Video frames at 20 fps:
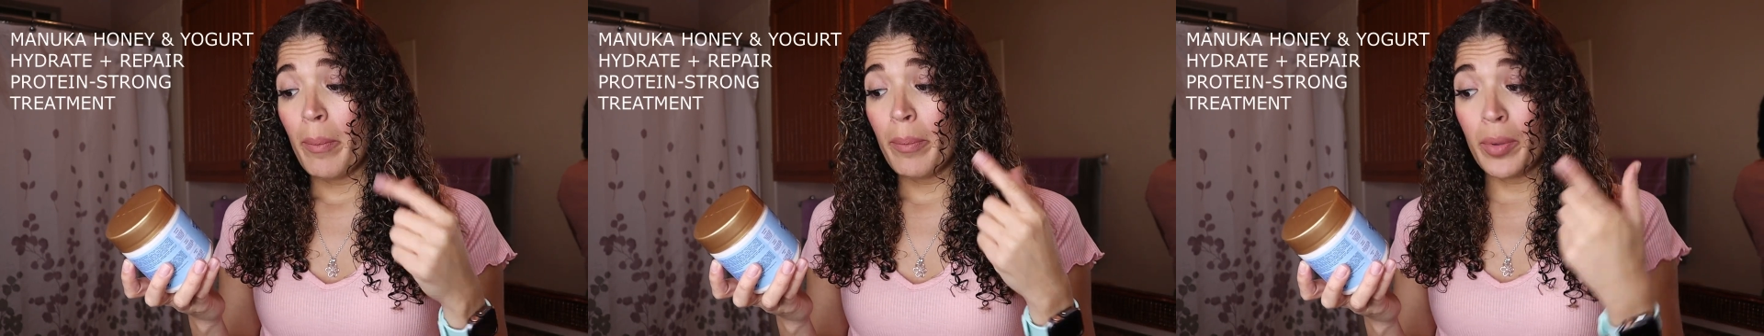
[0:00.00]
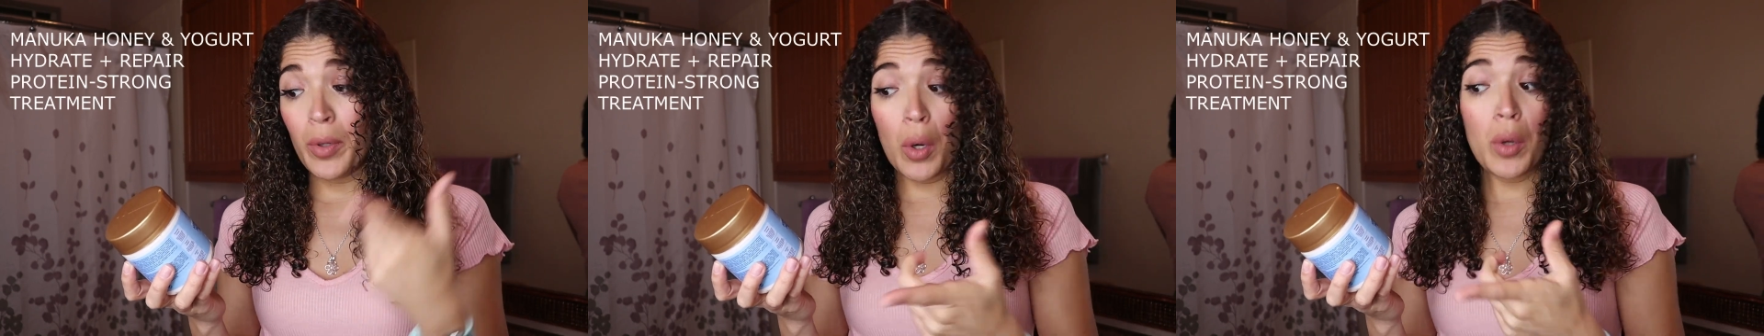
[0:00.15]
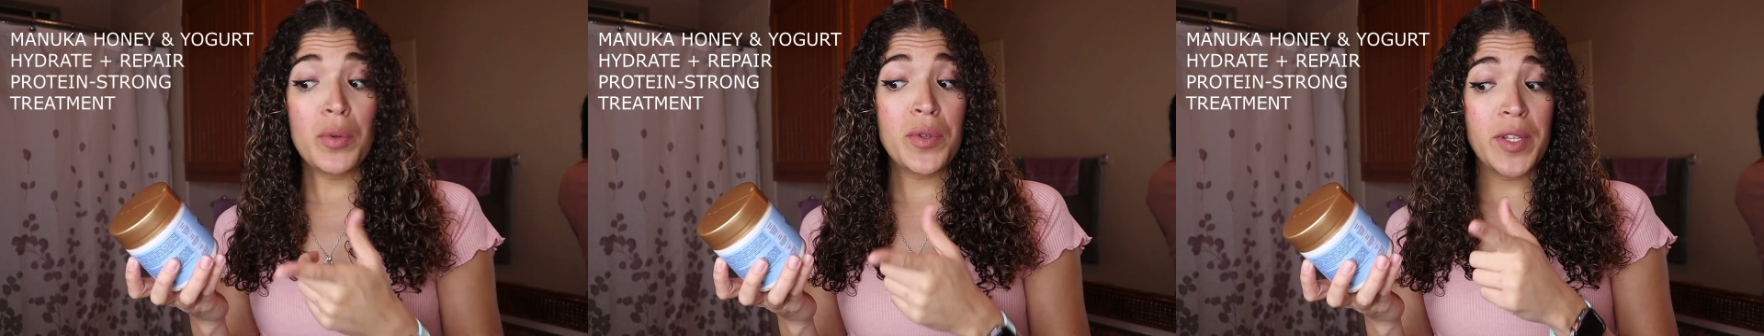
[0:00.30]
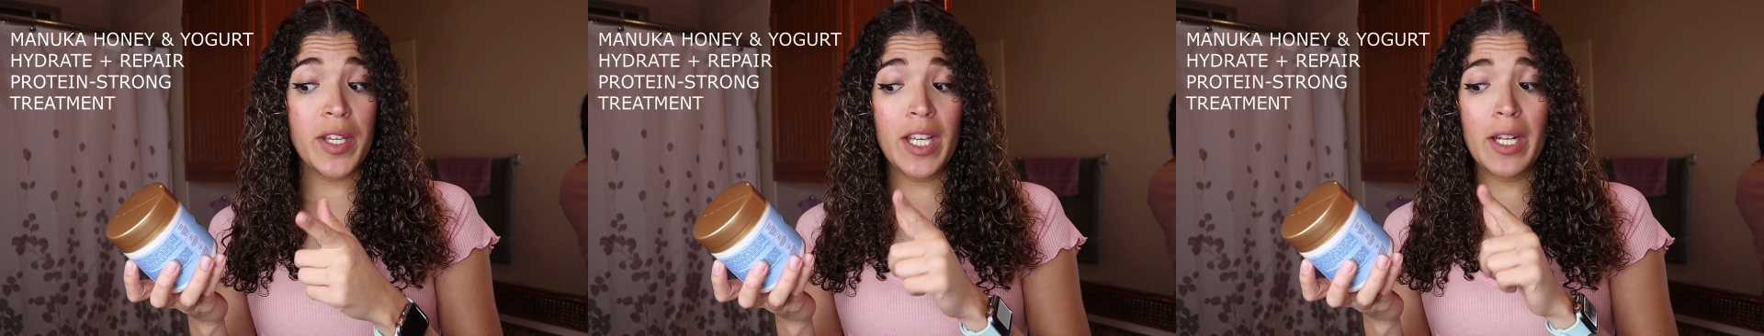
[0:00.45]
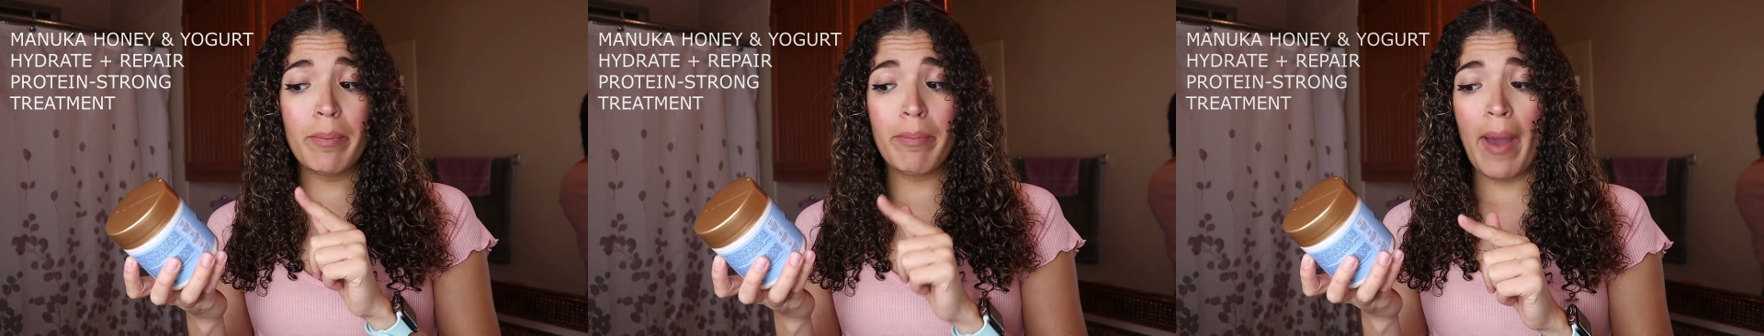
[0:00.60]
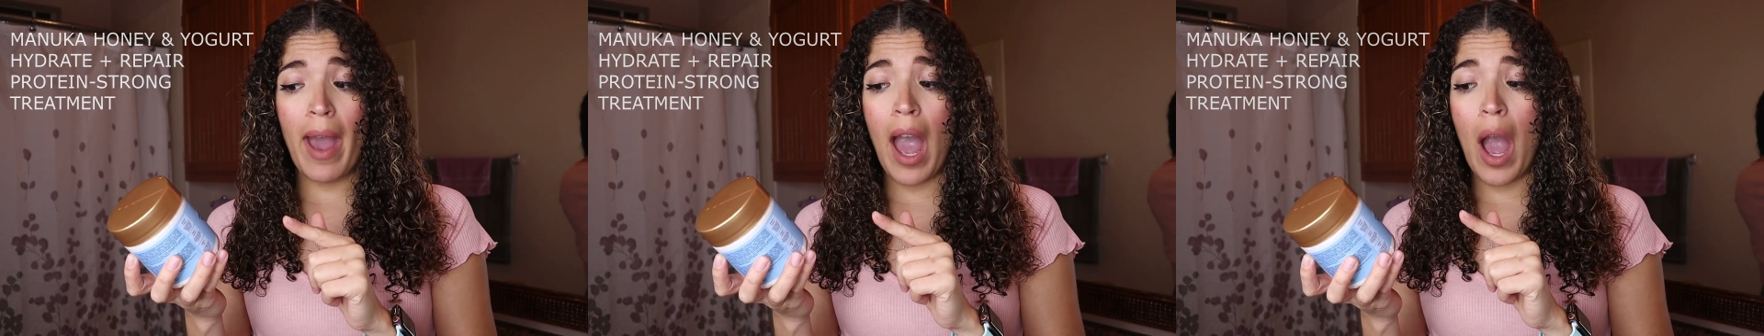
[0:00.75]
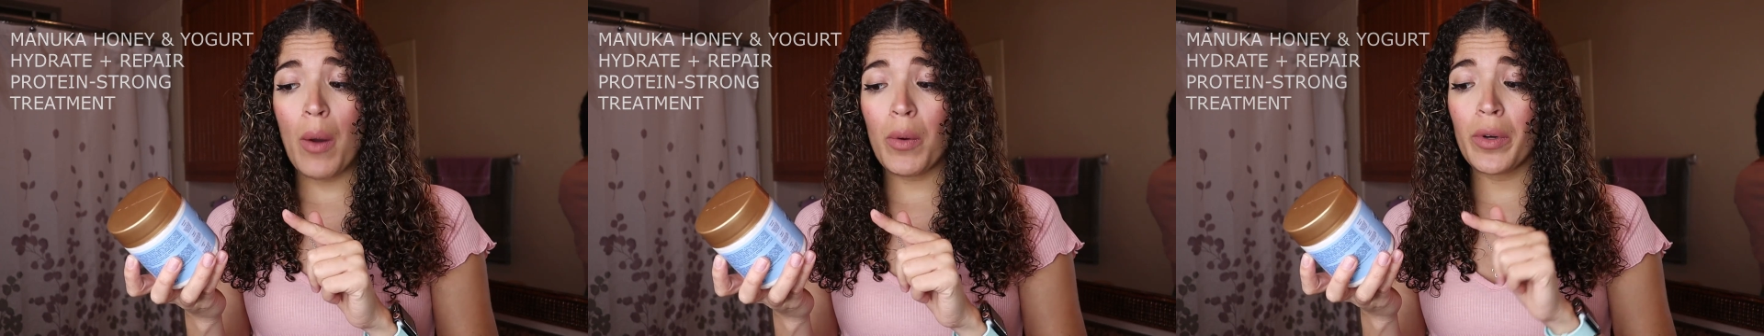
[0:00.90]

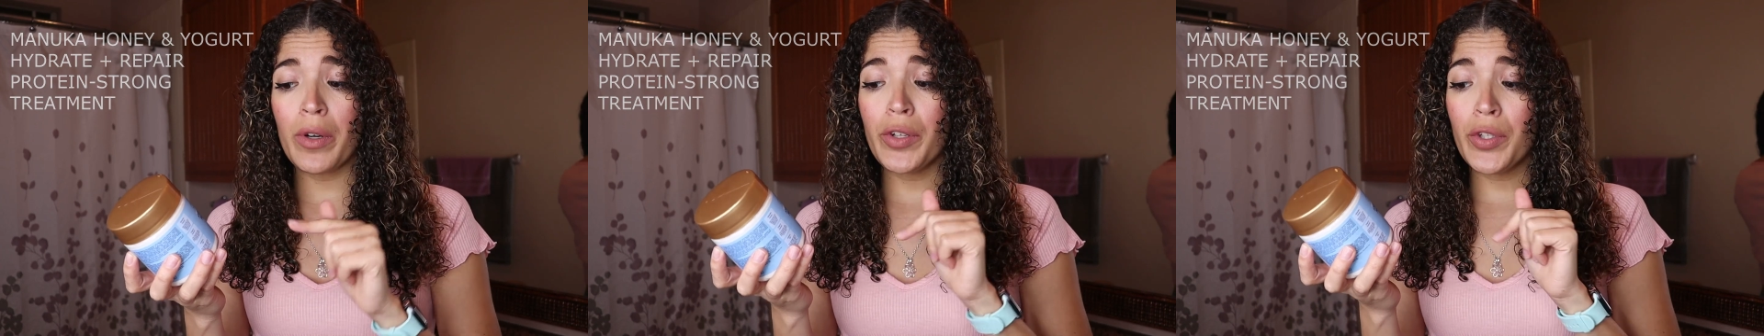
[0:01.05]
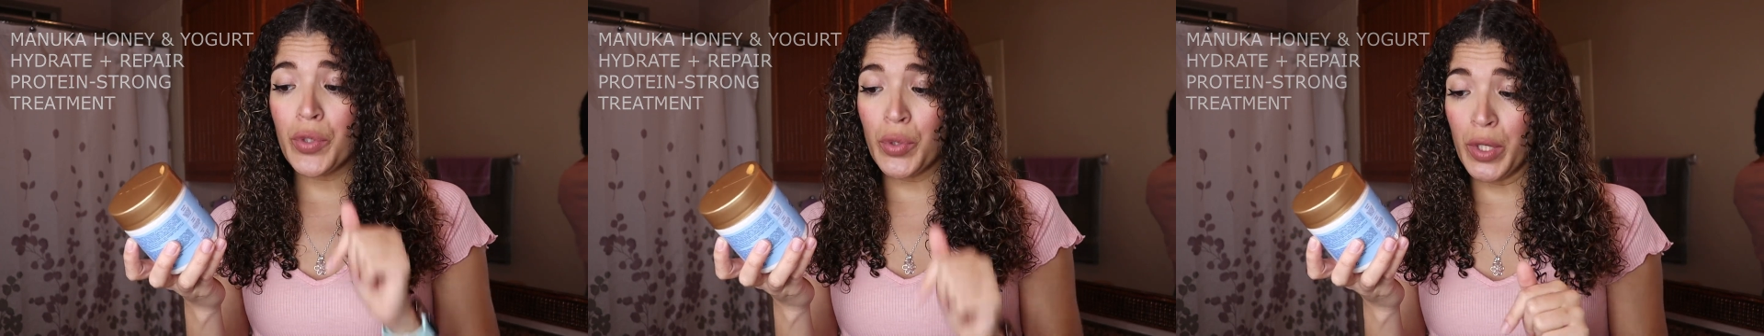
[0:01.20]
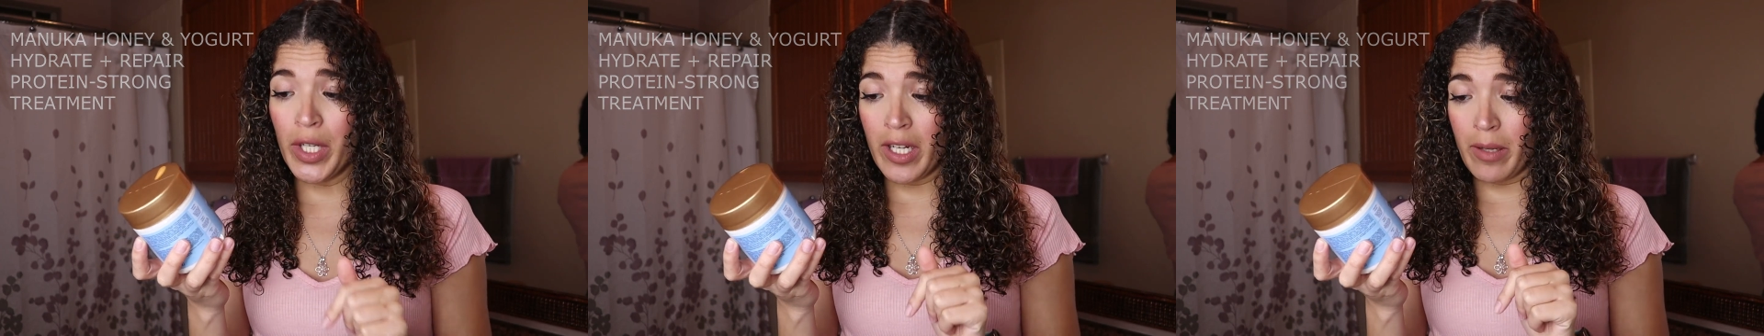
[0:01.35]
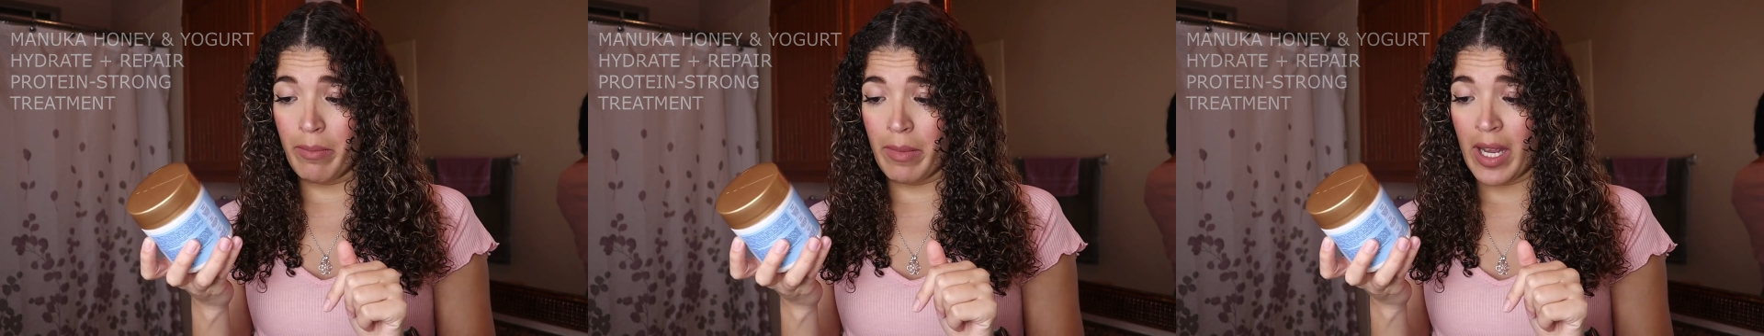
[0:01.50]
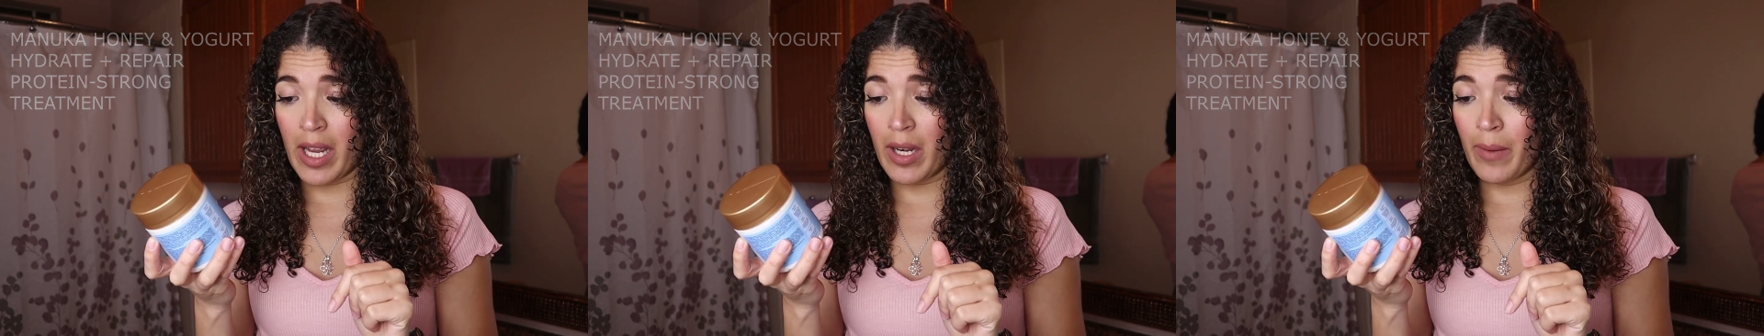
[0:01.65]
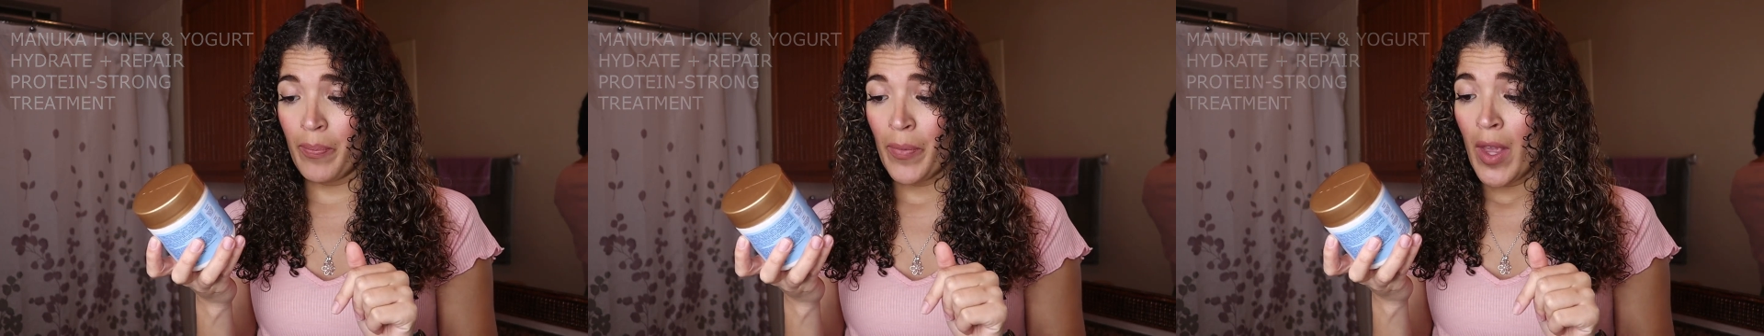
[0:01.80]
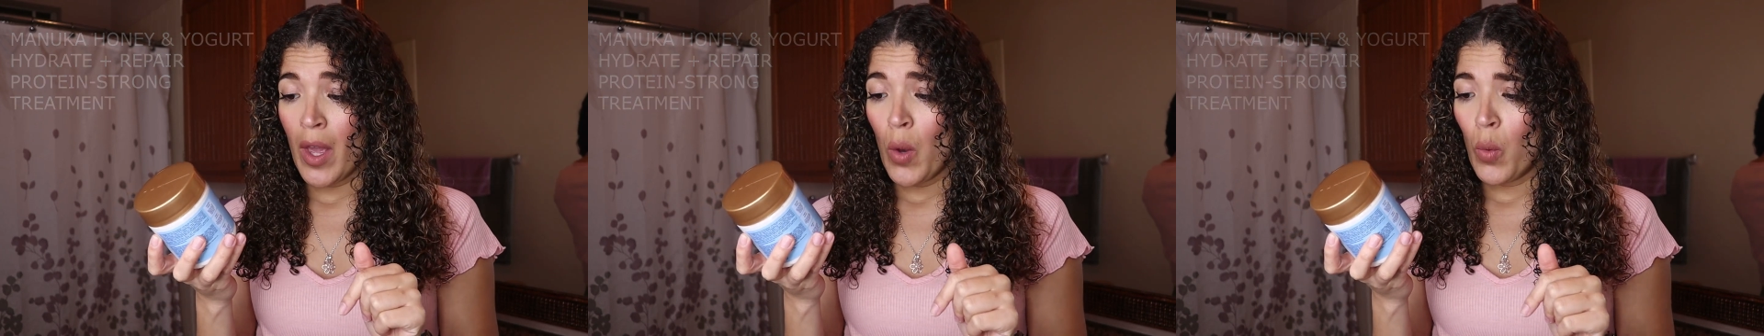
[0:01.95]
Protein Powered
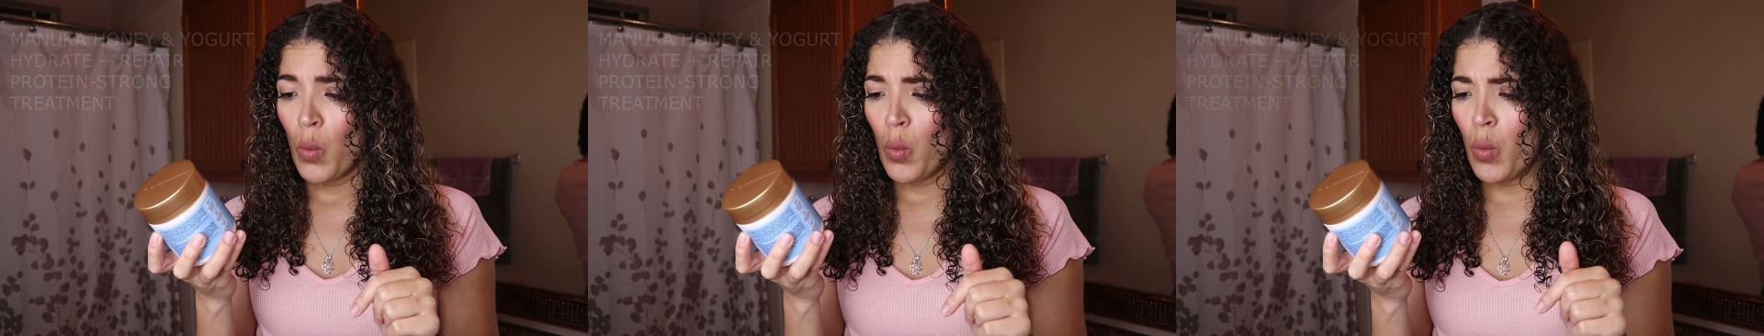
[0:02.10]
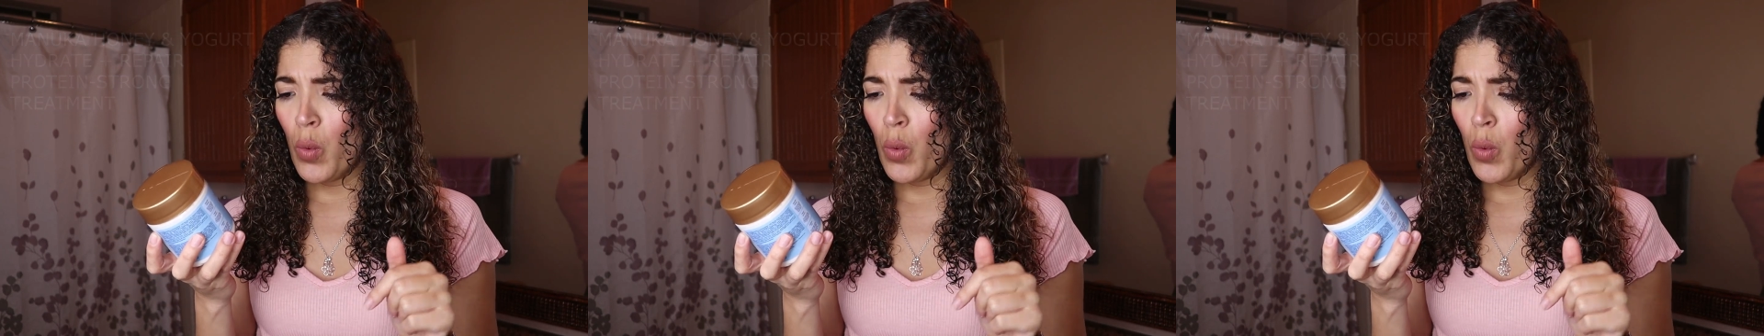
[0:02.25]
Treatment